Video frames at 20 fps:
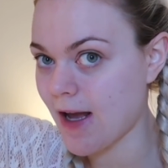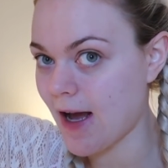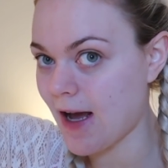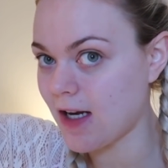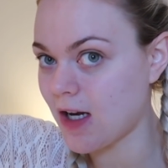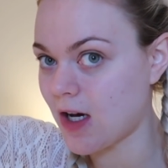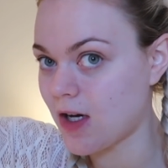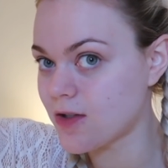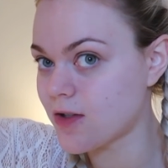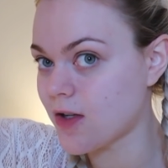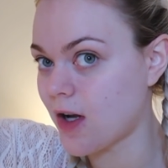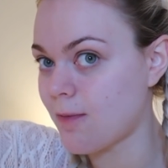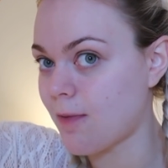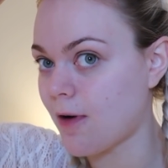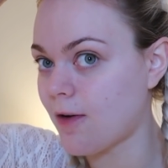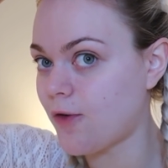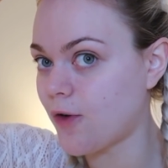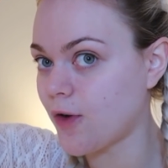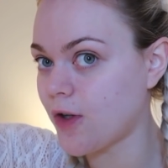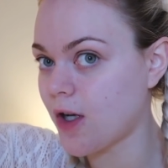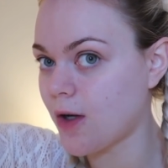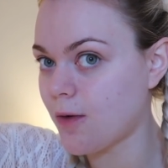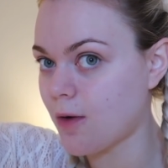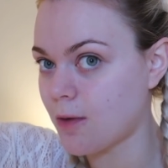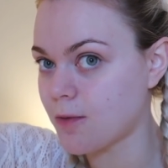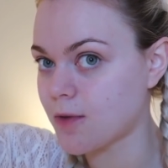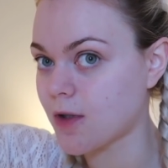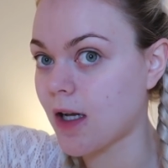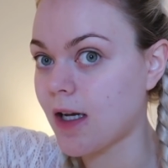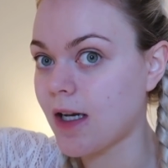hair last night, but I thought, you know what,
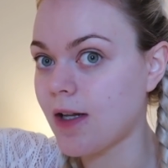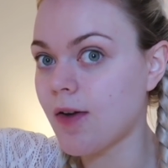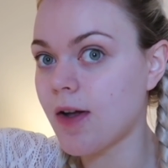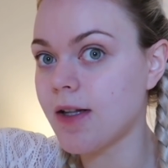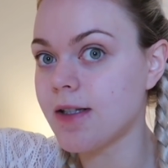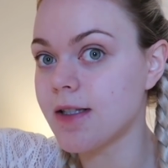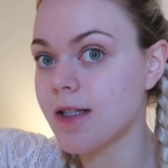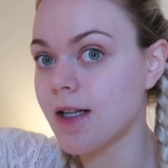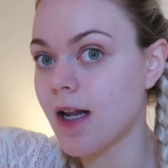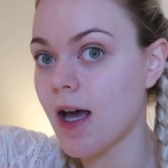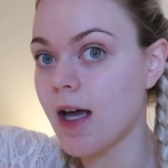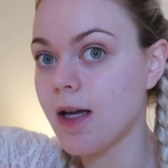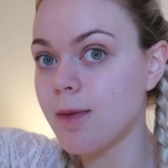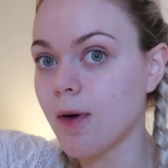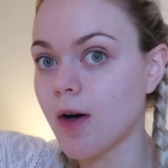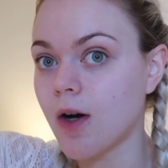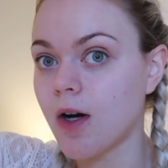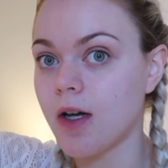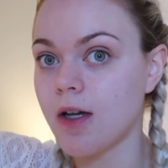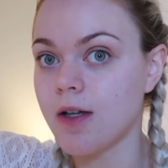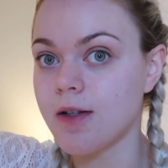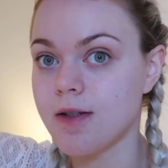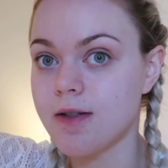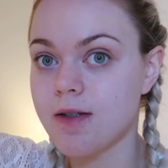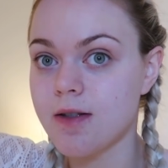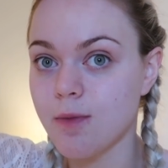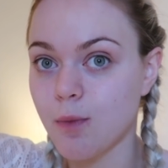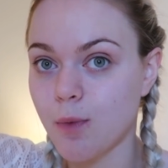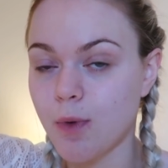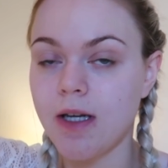I'm just gonna leave it in today because
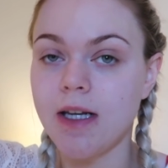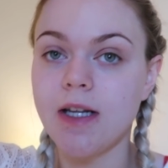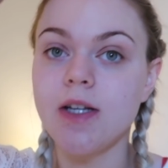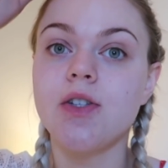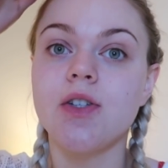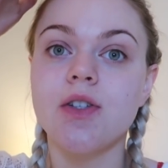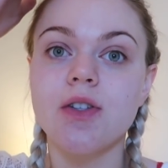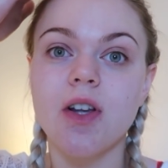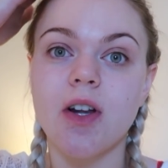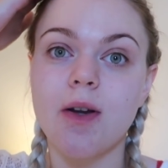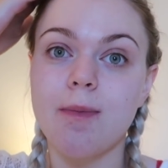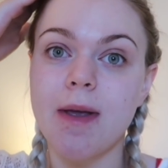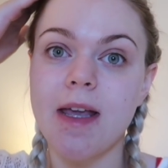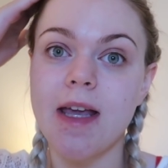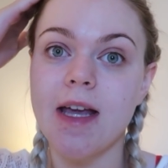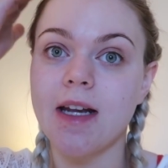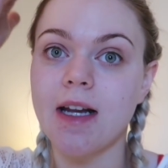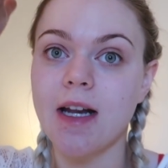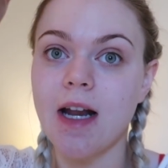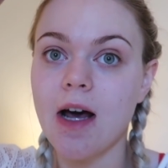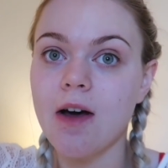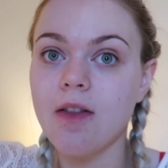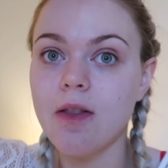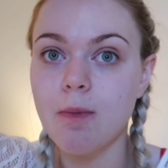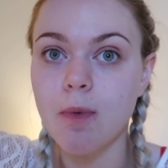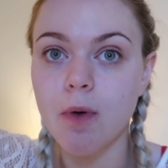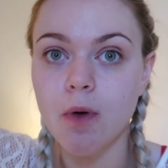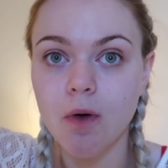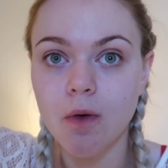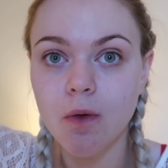we're literally just gonna be in and out of
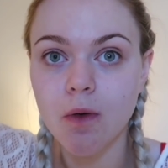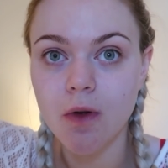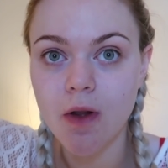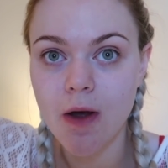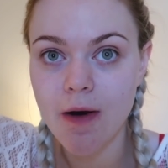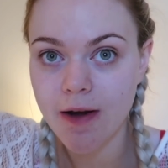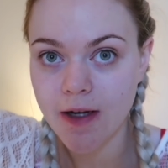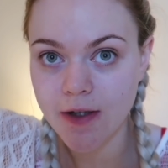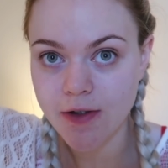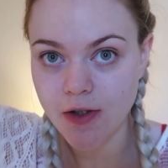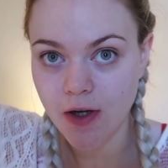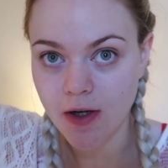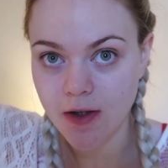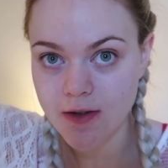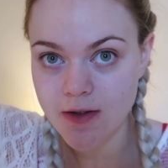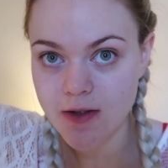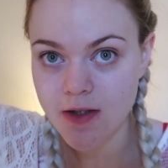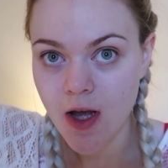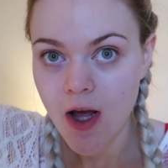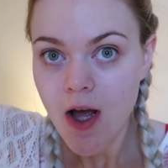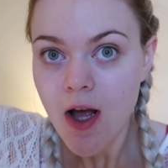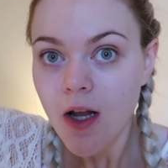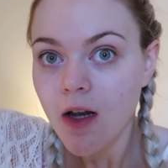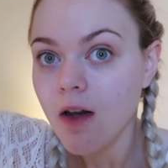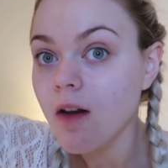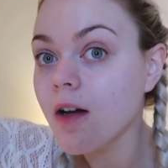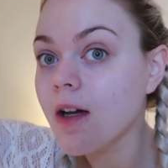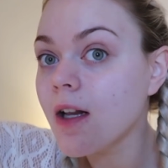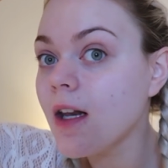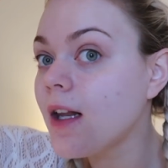the pool, although it does
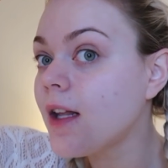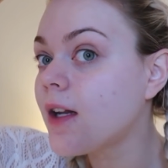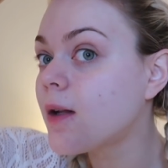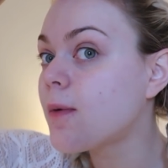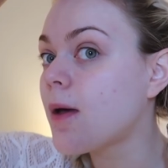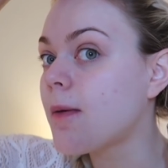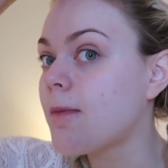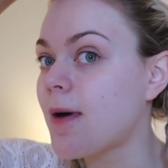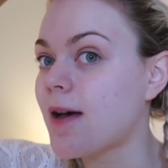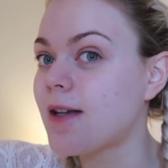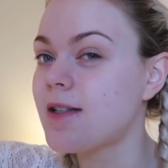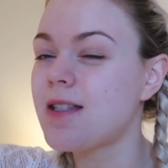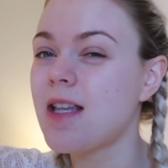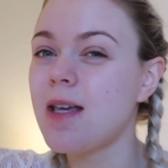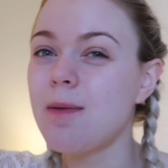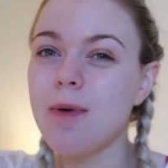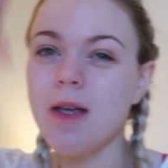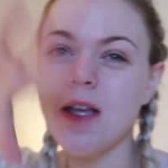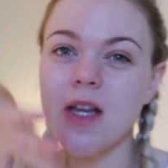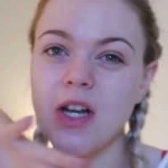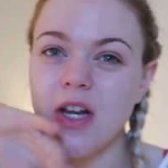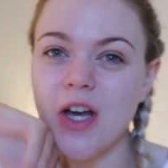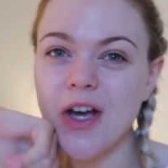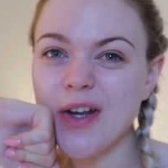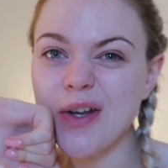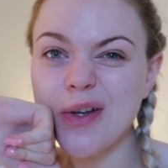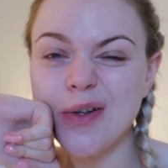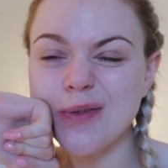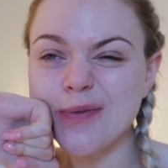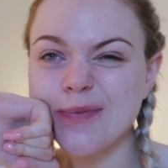look a little bit messy, but you know,